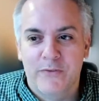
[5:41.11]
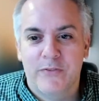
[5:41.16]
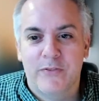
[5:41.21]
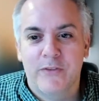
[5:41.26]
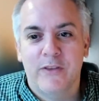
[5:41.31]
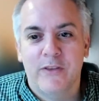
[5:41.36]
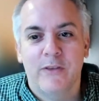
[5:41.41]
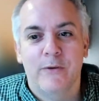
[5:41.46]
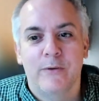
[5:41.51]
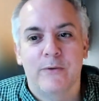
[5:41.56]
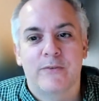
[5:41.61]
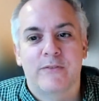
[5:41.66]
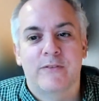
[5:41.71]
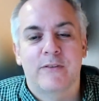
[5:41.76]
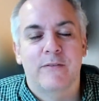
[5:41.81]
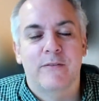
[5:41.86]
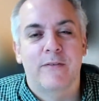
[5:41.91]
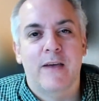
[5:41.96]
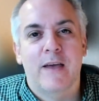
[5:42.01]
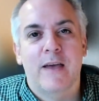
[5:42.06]
the use
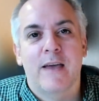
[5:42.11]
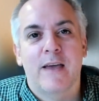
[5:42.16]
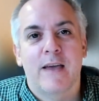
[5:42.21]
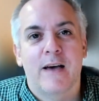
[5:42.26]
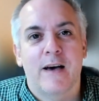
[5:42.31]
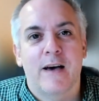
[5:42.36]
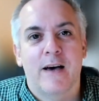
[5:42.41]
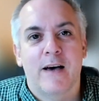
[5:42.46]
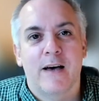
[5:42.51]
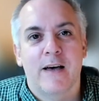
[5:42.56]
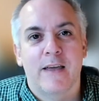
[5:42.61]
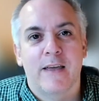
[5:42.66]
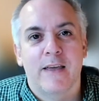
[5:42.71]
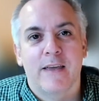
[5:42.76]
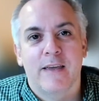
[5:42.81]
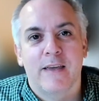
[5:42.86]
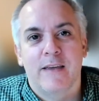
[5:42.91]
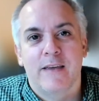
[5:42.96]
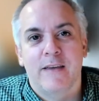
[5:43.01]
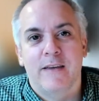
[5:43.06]
of AI
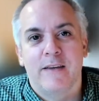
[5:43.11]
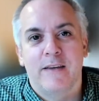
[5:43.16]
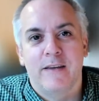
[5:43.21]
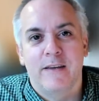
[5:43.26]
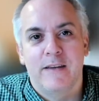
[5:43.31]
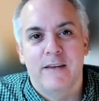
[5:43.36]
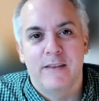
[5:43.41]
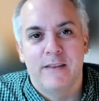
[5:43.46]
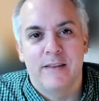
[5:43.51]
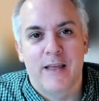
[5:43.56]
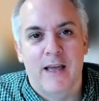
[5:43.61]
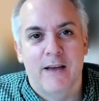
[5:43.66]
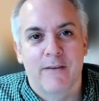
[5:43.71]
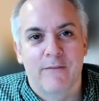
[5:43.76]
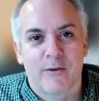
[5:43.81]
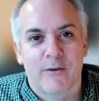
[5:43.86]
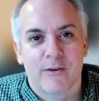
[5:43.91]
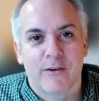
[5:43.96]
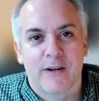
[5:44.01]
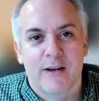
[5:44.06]
in
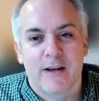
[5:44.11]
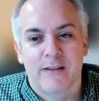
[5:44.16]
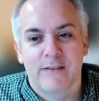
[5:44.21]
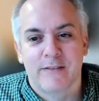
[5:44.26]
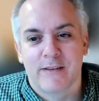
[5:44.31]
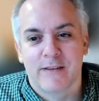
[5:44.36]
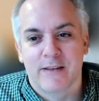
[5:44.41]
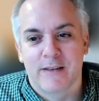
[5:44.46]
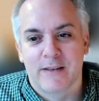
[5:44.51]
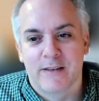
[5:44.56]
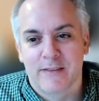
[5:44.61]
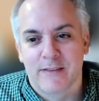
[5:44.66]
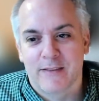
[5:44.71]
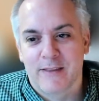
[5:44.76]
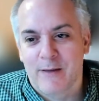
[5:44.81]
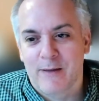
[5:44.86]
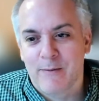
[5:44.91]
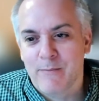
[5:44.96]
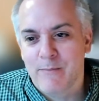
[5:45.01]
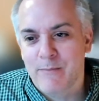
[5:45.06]
advertising
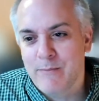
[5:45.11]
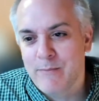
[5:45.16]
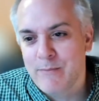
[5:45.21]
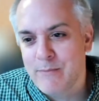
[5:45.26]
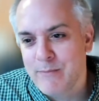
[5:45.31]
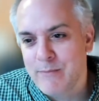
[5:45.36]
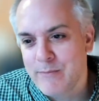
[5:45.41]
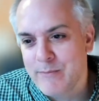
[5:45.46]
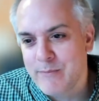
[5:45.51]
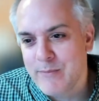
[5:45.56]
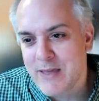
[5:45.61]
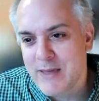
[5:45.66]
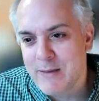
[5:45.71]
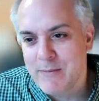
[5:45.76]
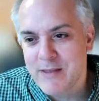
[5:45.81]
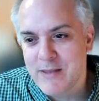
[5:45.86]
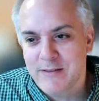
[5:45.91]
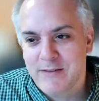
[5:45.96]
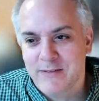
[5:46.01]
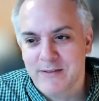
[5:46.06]
that
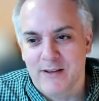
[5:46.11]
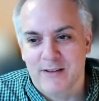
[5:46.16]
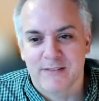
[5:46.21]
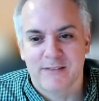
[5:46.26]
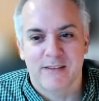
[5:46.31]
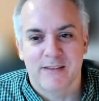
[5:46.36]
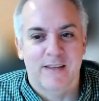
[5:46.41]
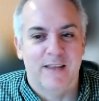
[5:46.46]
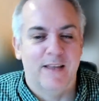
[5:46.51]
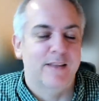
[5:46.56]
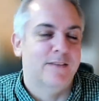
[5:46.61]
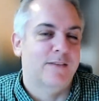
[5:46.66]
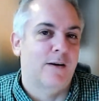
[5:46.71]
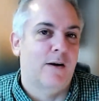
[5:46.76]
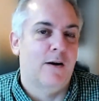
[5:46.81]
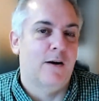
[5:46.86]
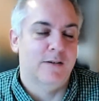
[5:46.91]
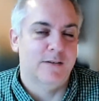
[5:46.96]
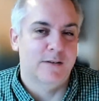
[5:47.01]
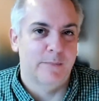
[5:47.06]
maybe doesn't get
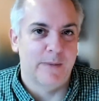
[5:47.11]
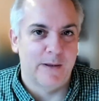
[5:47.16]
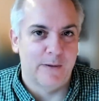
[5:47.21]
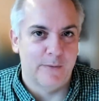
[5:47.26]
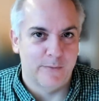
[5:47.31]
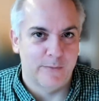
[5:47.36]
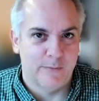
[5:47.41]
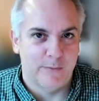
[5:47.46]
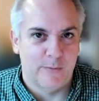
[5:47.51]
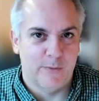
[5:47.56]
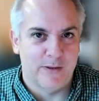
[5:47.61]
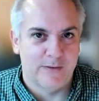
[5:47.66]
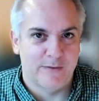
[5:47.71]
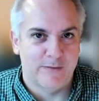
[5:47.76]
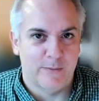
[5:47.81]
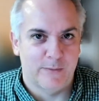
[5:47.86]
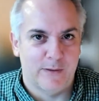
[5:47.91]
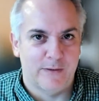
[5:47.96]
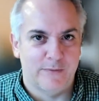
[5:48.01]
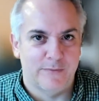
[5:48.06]
talked about quite
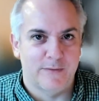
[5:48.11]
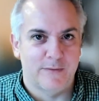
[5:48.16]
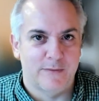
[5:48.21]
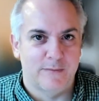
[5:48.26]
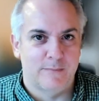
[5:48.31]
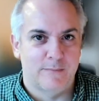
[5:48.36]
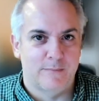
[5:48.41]
so often?